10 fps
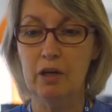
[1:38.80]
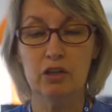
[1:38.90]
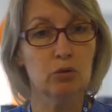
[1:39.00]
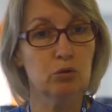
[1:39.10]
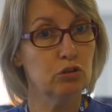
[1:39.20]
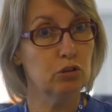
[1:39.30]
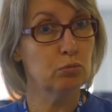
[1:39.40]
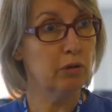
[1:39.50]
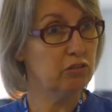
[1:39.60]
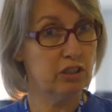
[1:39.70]
You'll do
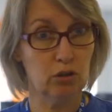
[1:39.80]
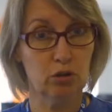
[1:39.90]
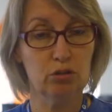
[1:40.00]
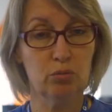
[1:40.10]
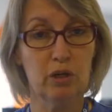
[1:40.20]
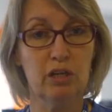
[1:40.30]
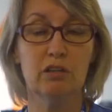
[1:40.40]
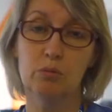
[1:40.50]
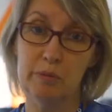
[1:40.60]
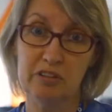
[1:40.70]
mostly coursework,
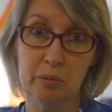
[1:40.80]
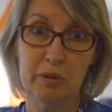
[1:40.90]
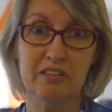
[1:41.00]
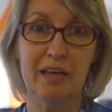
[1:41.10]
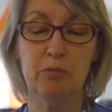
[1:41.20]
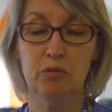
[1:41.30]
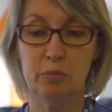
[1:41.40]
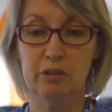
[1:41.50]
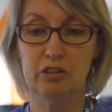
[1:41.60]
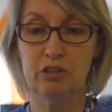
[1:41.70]
there will be some exams, but
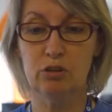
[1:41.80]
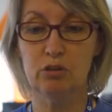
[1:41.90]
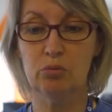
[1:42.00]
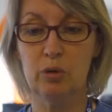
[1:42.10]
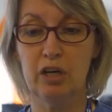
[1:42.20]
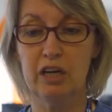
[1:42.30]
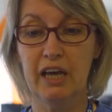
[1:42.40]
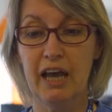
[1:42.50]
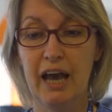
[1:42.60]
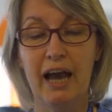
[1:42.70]
mostly coursework,
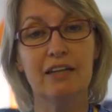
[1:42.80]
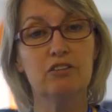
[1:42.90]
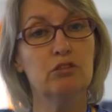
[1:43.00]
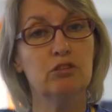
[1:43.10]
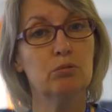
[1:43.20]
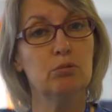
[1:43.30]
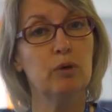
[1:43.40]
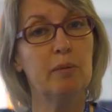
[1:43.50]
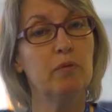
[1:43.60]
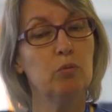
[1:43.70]
and you'll do
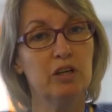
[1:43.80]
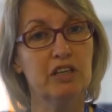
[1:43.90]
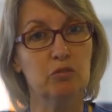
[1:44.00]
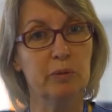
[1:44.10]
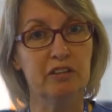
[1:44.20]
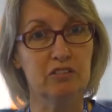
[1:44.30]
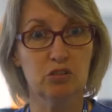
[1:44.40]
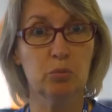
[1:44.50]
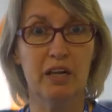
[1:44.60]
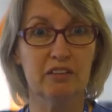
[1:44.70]
work experience
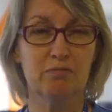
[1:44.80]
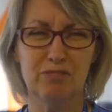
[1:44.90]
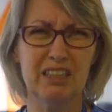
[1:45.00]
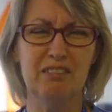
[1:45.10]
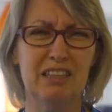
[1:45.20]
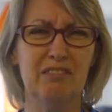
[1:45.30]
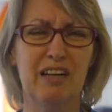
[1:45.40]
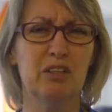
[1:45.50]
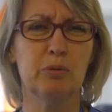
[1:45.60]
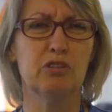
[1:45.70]
as well. Really, really
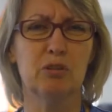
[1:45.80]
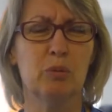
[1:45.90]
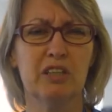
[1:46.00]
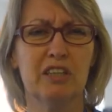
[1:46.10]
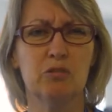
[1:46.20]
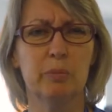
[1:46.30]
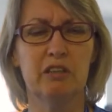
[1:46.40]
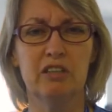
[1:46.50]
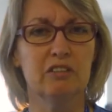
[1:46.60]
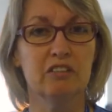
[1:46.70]
valuable doing work
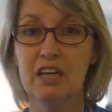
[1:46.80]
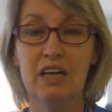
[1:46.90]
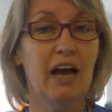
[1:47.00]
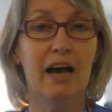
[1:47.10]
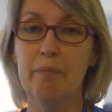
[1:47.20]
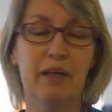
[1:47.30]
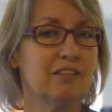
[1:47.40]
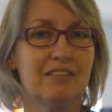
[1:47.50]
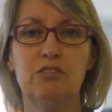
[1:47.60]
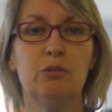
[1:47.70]
experience. That'll
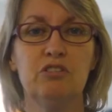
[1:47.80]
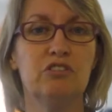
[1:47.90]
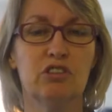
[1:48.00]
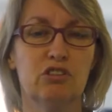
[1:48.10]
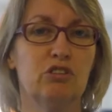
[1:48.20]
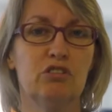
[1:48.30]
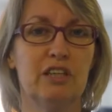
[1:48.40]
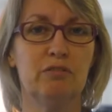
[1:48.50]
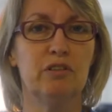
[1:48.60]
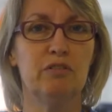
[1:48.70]
stand you in such good
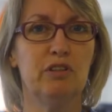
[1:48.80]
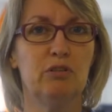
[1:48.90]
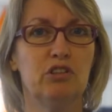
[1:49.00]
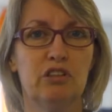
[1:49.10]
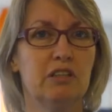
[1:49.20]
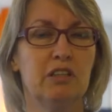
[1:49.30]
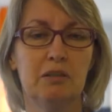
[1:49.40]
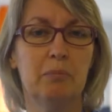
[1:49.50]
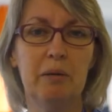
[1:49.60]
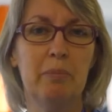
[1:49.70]
stead for the future
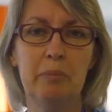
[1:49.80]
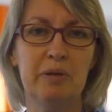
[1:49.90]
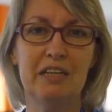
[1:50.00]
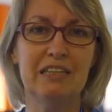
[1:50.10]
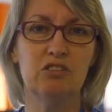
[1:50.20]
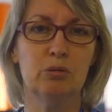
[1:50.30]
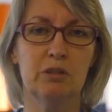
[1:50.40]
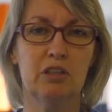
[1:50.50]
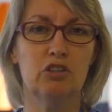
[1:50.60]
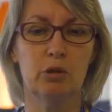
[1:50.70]
and maybe lead
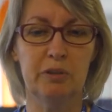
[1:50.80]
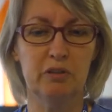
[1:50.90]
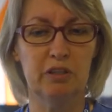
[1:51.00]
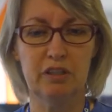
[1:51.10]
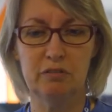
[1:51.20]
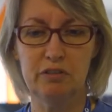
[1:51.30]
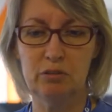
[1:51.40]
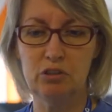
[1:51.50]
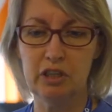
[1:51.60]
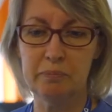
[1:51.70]
to a job in the
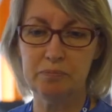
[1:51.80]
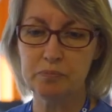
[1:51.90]
future.